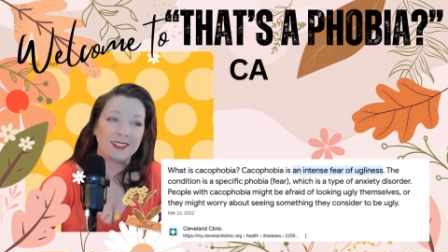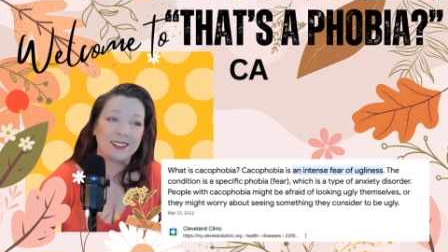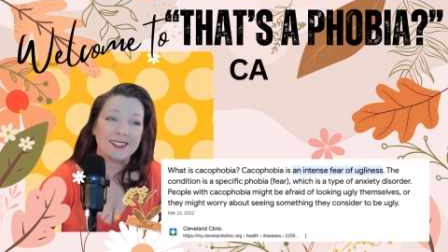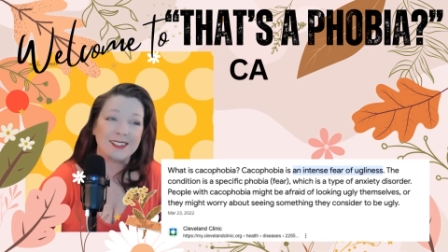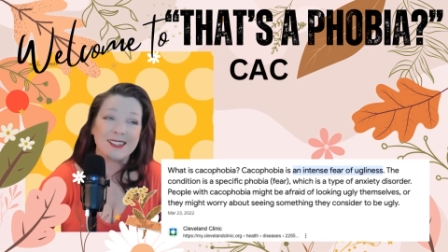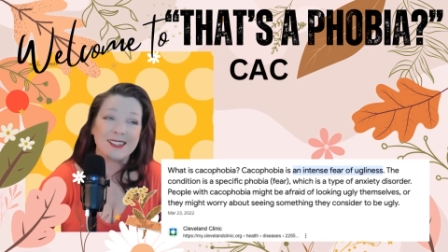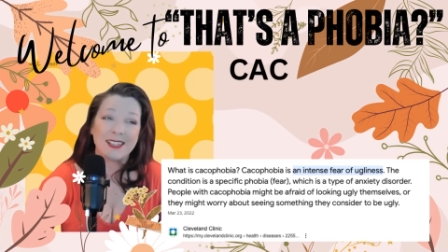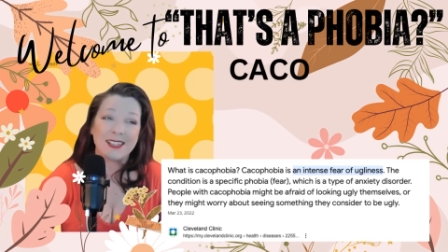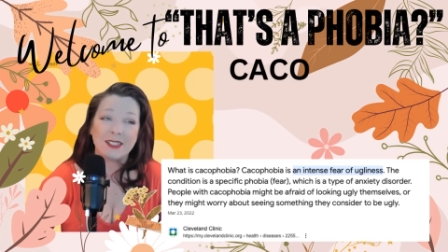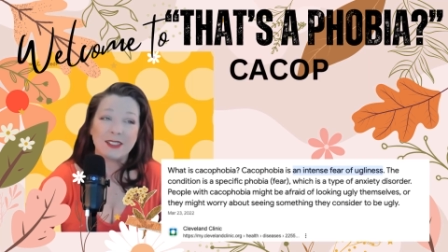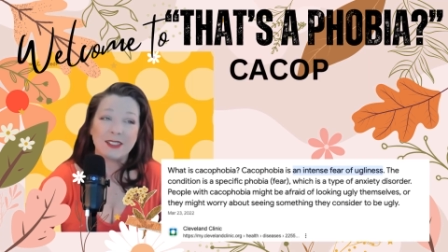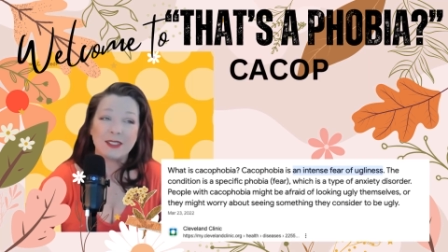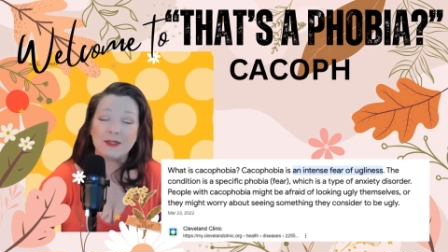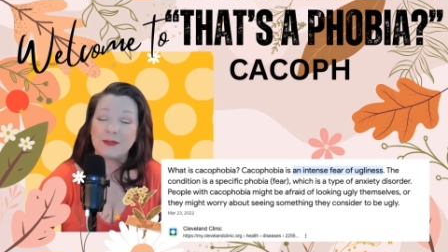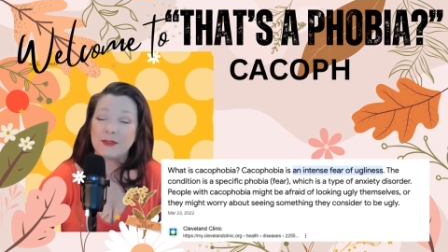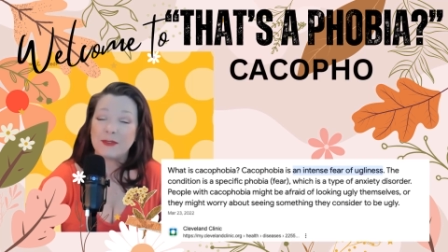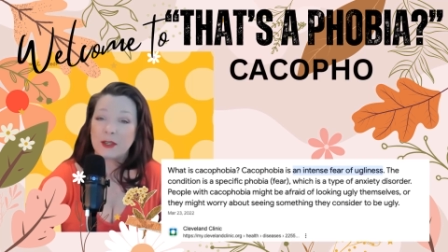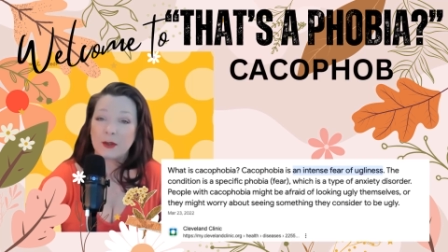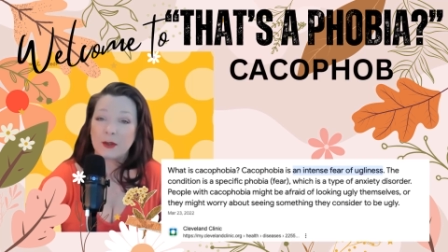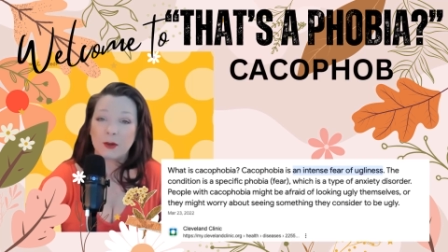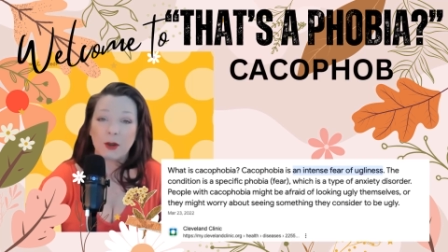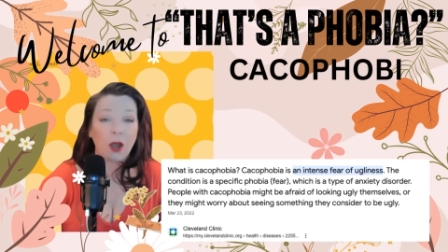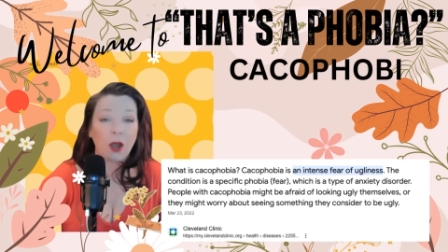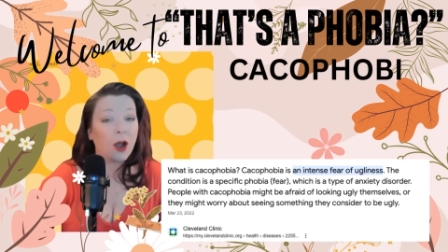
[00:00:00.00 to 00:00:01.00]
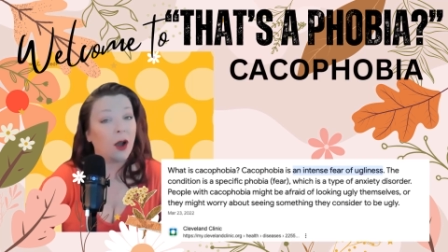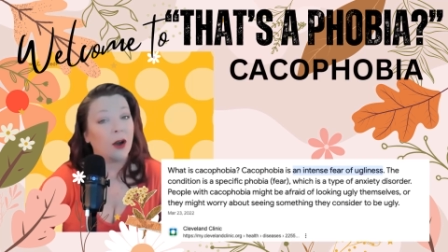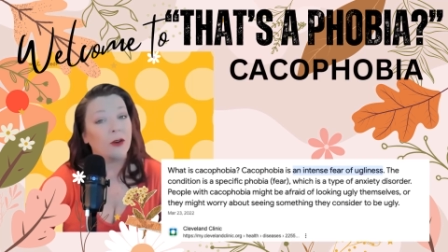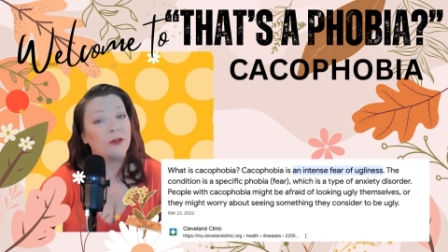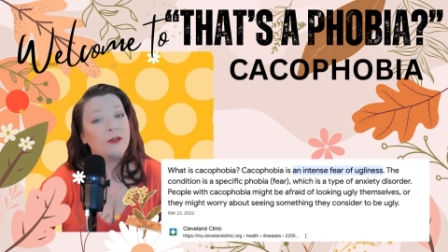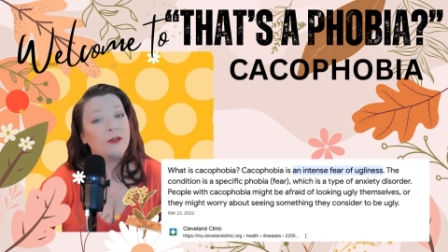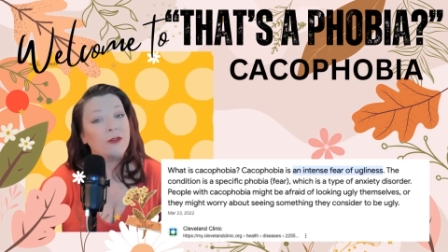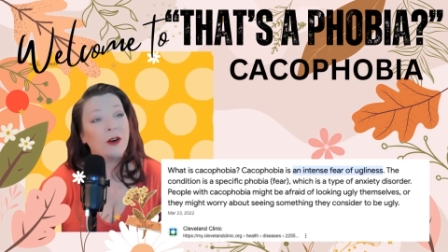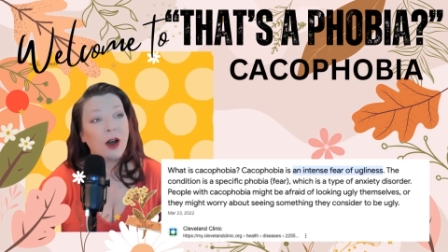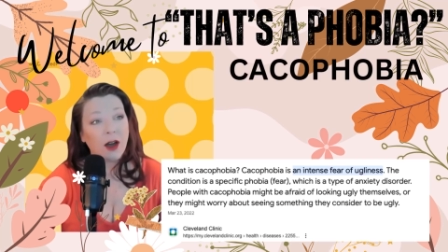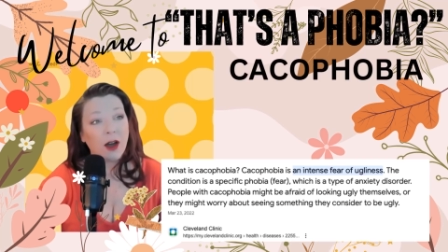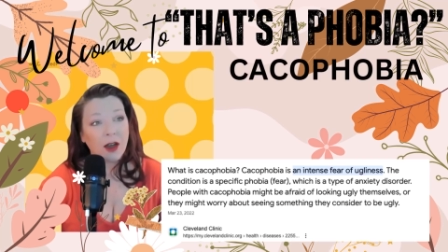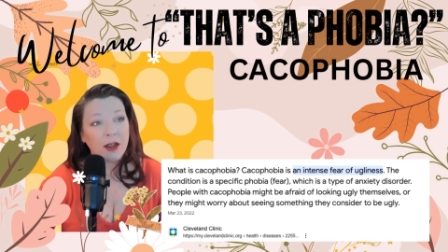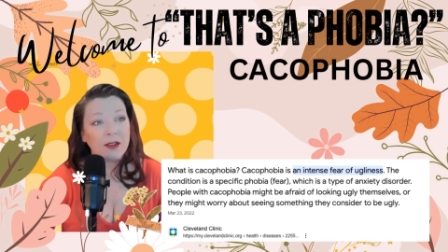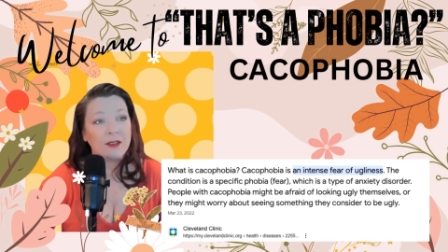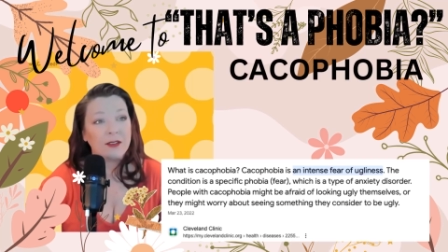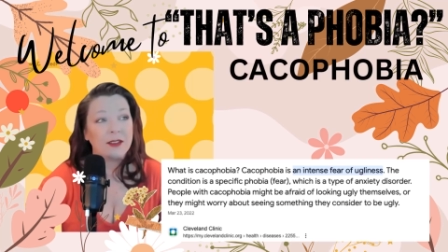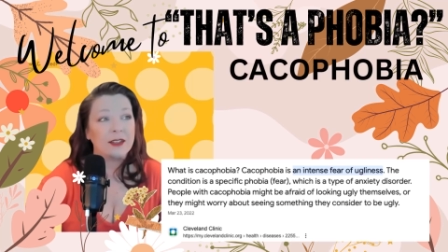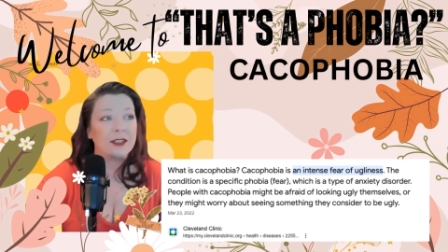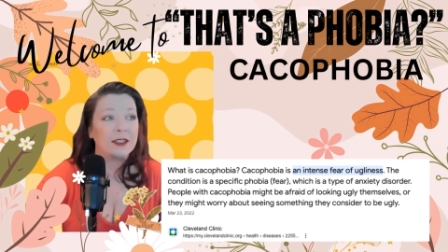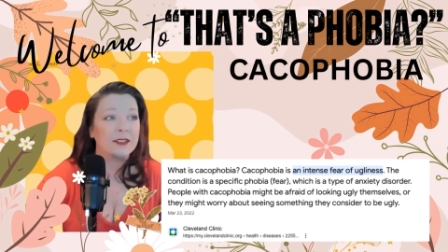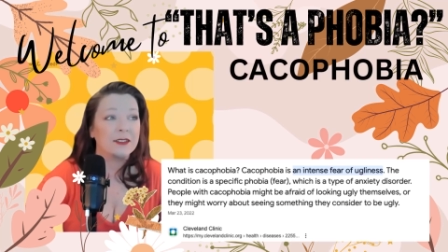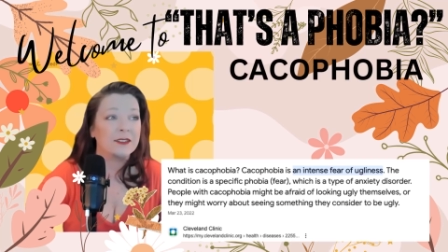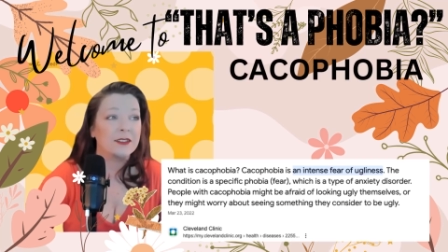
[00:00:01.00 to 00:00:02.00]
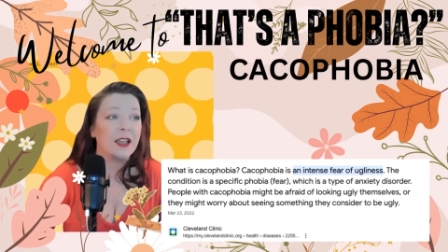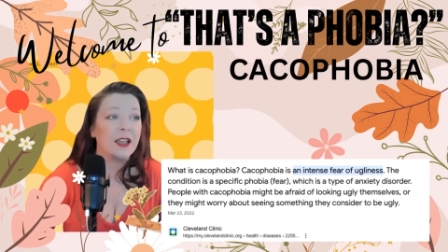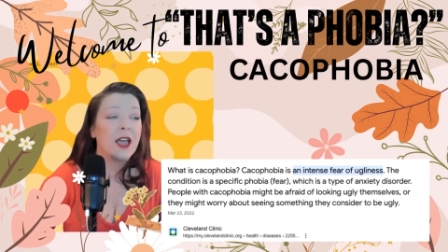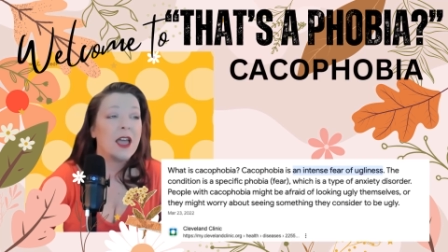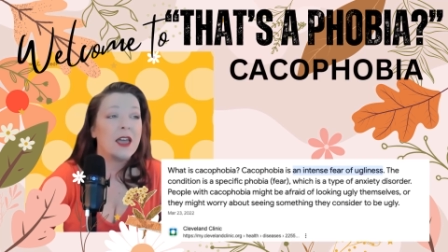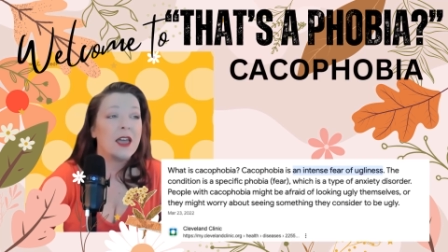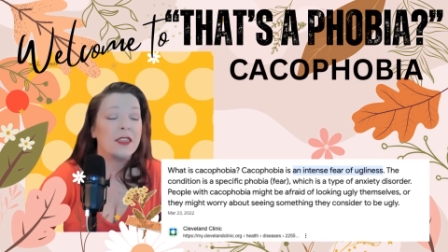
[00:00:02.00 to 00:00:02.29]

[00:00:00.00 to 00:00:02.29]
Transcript: intense fear of ugliness.